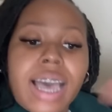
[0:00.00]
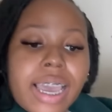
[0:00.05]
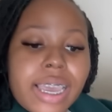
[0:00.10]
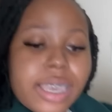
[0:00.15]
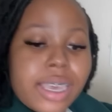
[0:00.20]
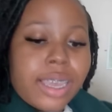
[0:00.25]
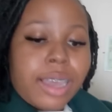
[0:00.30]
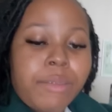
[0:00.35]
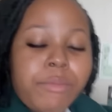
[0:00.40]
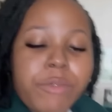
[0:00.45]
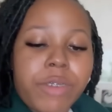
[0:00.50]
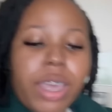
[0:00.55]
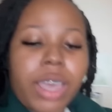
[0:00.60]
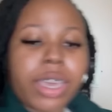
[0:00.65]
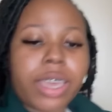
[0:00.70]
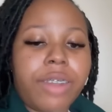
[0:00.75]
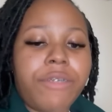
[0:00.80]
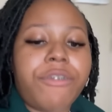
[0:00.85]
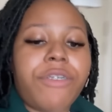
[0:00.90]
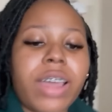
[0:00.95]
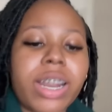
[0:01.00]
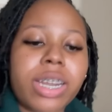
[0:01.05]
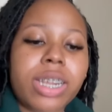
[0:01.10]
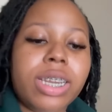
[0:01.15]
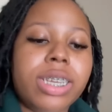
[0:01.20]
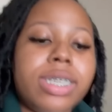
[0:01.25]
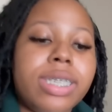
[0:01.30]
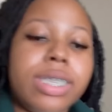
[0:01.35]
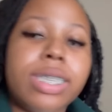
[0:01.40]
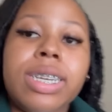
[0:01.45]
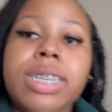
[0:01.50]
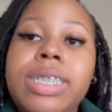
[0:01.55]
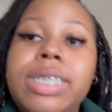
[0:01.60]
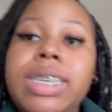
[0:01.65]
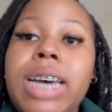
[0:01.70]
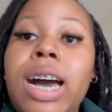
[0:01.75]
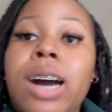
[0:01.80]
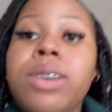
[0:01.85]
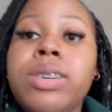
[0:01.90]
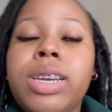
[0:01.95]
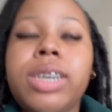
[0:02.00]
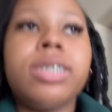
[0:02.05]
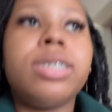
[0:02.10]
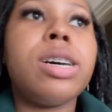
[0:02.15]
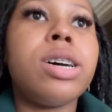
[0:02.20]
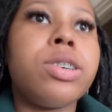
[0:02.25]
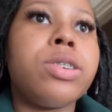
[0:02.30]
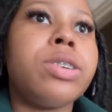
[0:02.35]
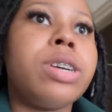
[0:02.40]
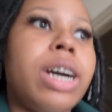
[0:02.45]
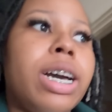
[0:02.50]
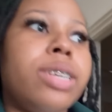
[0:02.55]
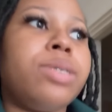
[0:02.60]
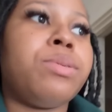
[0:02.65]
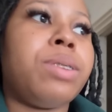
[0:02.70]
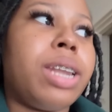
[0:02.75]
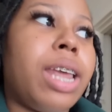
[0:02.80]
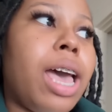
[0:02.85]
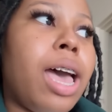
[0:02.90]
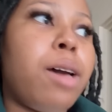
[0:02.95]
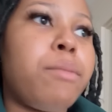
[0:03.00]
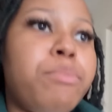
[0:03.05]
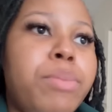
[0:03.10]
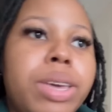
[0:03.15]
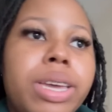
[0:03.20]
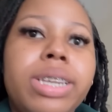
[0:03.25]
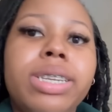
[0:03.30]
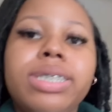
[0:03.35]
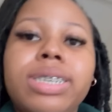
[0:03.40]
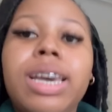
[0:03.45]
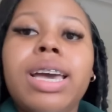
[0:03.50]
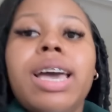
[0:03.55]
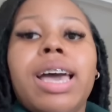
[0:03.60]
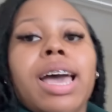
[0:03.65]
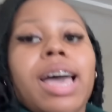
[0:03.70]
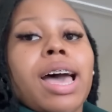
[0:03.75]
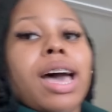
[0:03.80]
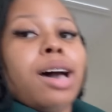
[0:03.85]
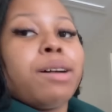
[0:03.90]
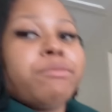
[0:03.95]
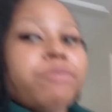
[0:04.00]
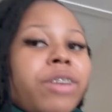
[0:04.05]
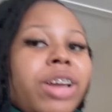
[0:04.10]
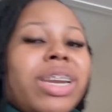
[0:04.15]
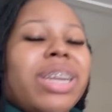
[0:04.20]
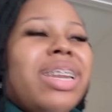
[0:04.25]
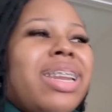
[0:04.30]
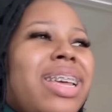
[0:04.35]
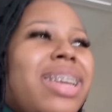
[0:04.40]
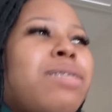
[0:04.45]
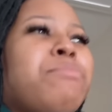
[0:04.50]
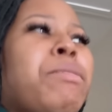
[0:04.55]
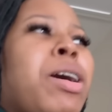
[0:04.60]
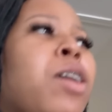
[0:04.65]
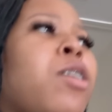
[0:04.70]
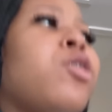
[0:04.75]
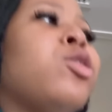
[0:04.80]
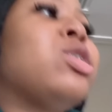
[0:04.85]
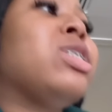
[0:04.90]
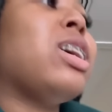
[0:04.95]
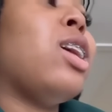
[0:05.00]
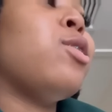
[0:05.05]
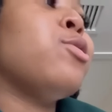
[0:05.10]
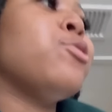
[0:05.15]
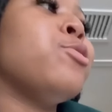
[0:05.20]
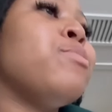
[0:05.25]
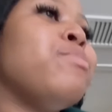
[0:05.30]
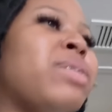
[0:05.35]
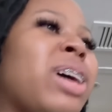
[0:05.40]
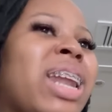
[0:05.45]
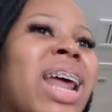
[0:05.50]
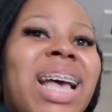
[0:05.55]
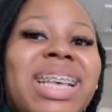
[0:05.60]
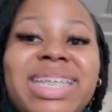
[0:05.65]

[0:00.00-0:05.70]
I can finally sit down and tell you guys what happened. I'm finally in my hotel room that,